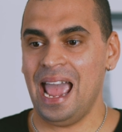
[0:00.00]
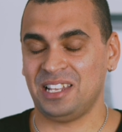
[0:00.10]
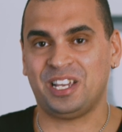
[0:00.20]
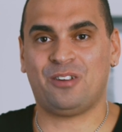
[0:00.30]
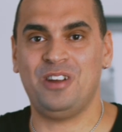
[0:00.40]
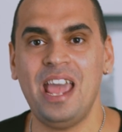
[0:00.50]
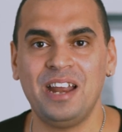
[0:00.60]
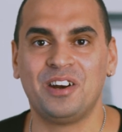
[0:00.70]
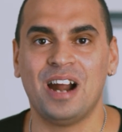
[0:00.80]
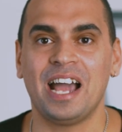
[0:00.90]
as a
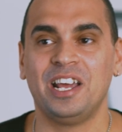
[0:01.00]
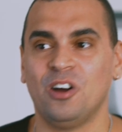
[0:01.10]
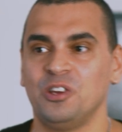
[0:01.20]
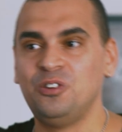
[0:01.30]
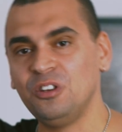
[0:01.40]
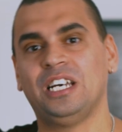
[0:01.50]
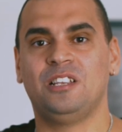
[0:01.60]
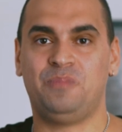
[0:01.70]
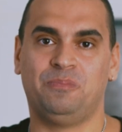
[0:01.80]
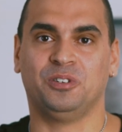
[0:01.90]
creator, I cannot use
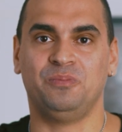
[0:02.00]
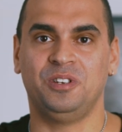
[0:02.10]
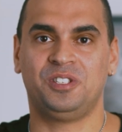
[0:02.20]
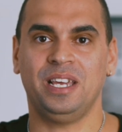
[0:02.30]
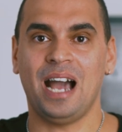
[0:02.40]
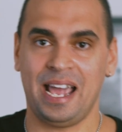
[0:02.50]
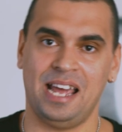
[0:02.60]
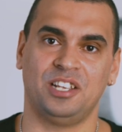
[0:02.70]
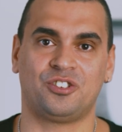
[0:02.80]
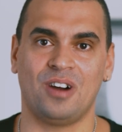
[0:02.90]
other people's music, I
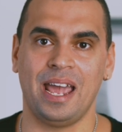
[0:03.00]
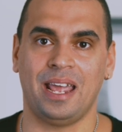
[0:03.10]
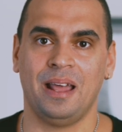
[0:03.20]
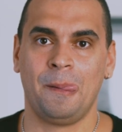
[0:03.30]
get a strike.